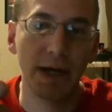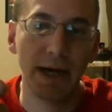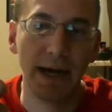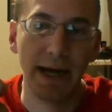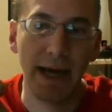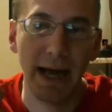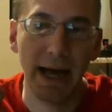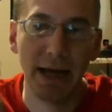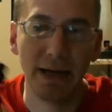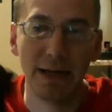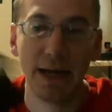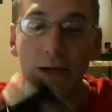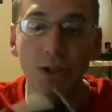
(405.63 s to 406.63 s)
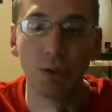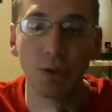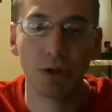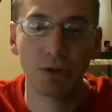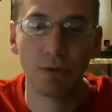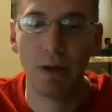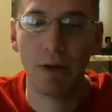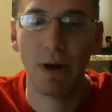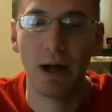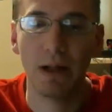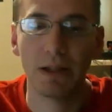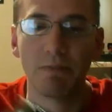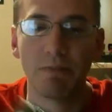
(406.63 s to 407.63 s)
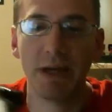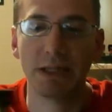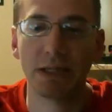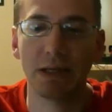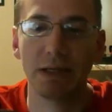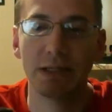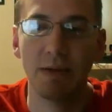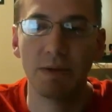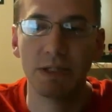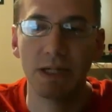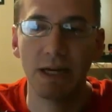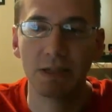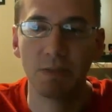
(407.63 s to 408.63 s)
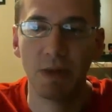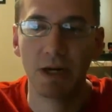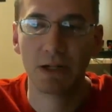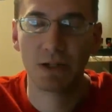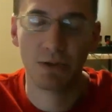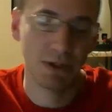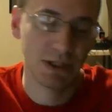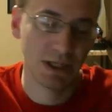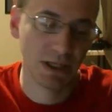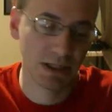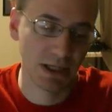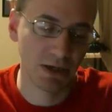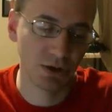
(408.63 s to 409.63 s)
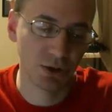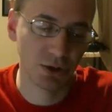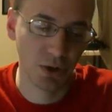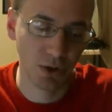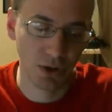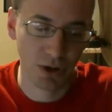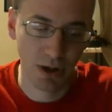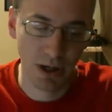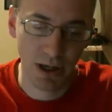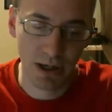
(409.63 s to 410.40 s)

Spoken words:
and it actually works really well. It's basically the same as an Xbox 360 controller,